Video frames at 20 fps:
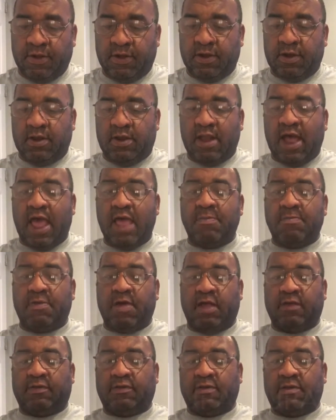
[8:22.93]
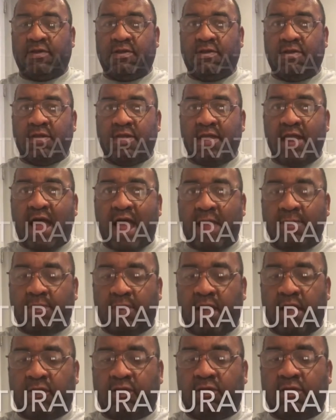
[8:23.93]
Nine months, nine
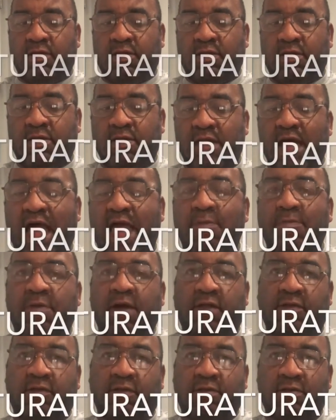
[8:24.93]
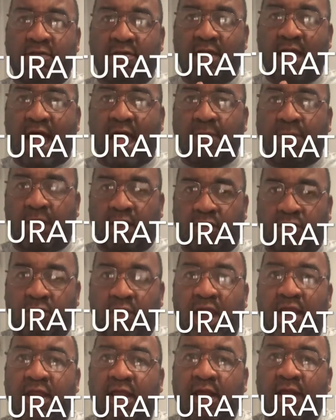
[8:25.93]
months, nine months, nine months,
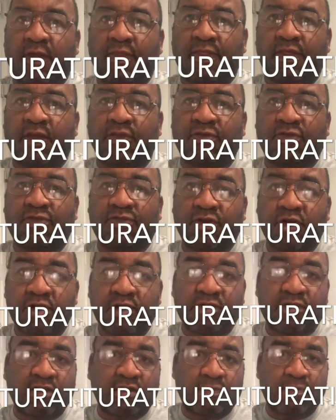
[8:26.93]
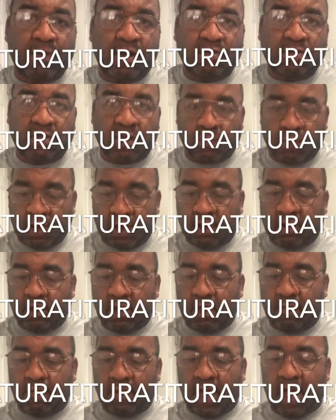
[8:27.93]
right? That's 36 months already
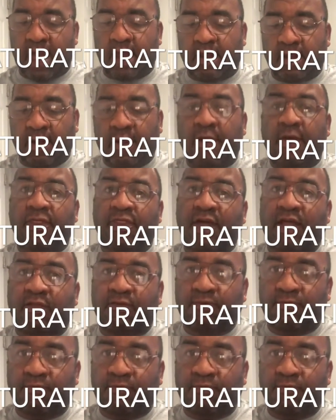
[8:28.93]
gone by. That's